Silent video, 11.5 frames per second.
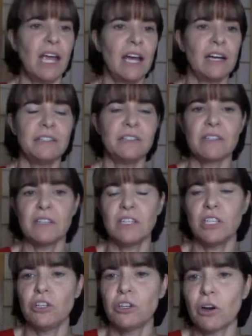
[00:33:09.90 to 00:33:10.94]
and
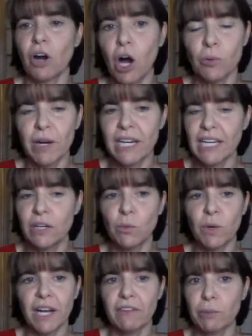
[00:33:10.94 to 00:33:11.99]
you're already
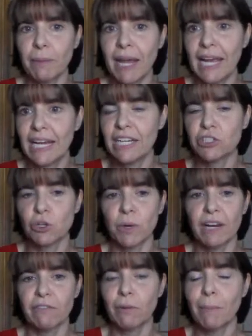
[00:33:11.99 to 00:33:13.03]
in whatever page or
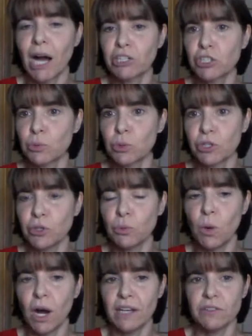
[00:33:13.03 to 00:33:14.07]
whatever module
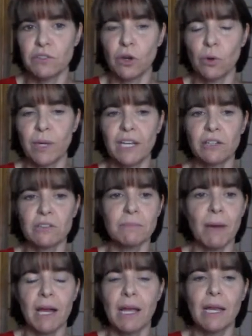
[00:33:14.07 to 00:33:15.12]
you want. So
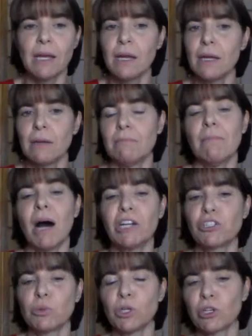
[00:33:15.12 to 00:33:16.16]
here's my
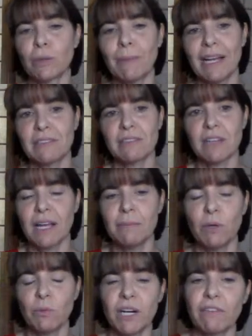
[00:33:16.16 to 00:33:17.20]
module or my
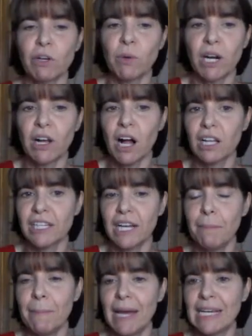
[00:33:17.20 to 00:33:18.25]
assignment, whatever you want to call
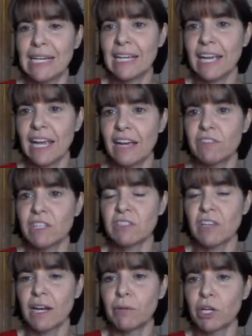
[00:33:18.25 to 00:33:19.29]
it, embedding in
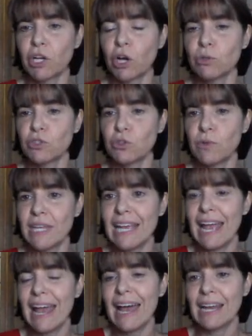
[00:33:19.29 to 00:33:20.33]
Canvas, and I'm going to go to
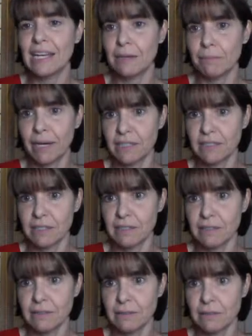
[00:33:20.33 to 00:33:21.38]
the edit
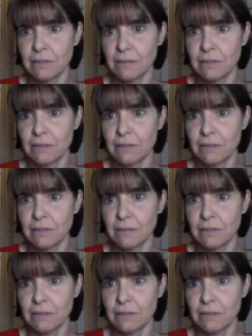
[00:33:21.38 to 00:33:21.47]
button.